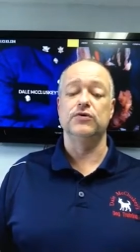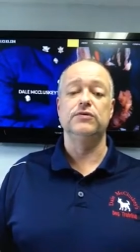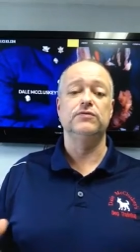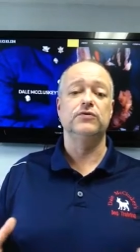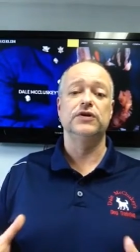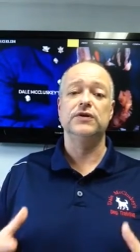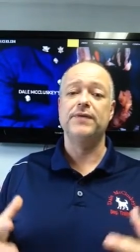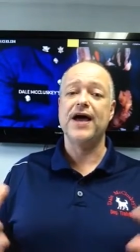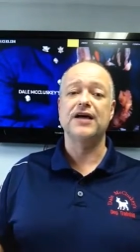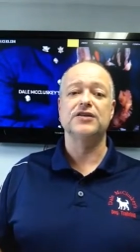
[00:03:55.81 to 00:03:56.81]
When you really
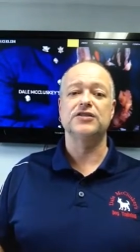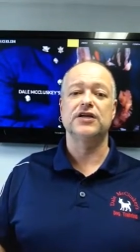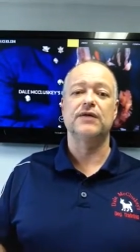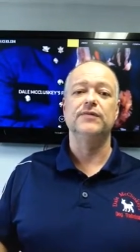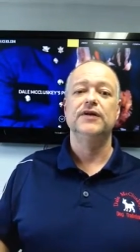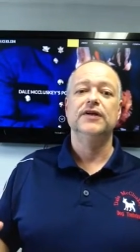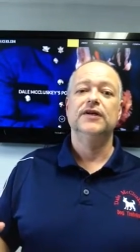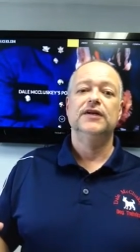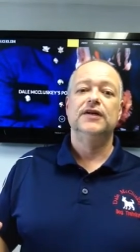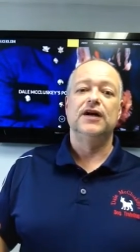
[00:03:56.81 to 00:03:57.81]
package it up
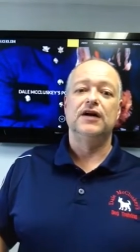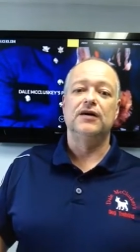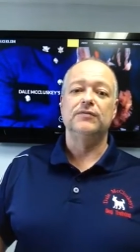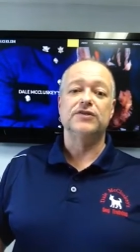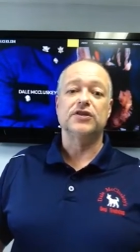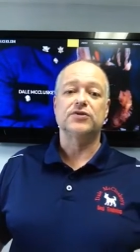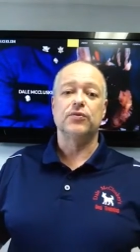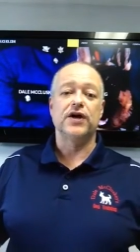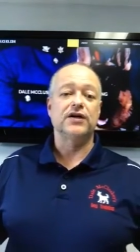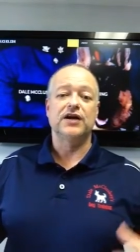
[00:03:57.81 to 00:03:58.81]
in such a
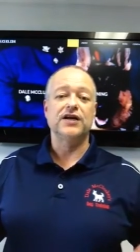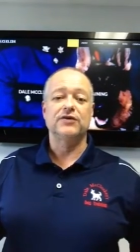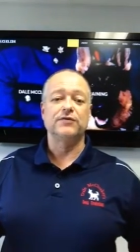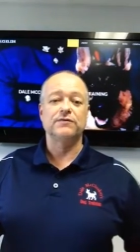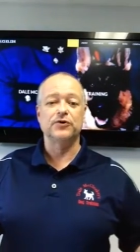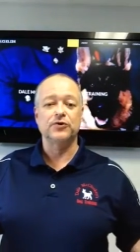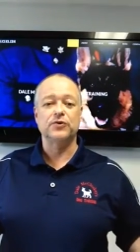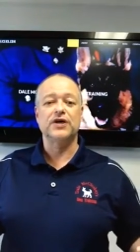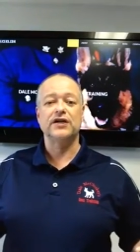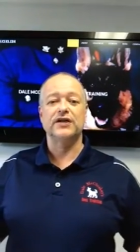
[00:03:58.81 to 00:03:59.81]
way, I kind of refer to
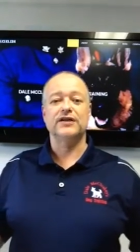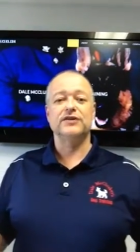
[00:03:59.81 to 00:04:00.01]
it kind of like